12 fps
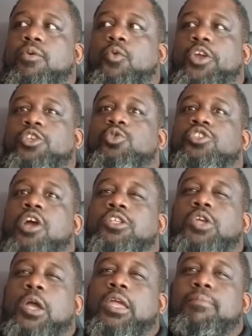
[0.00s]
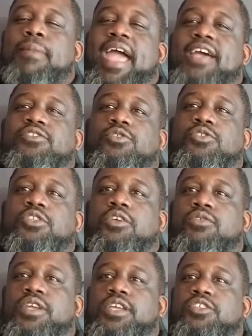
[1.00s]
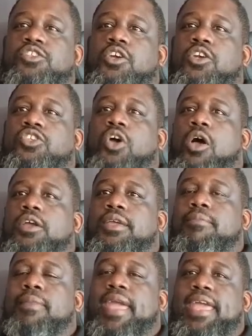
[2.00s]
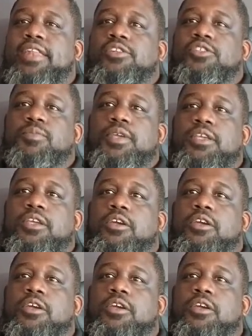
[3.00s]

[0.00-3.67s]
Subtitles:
When you start talking master's degrees, you're talking management.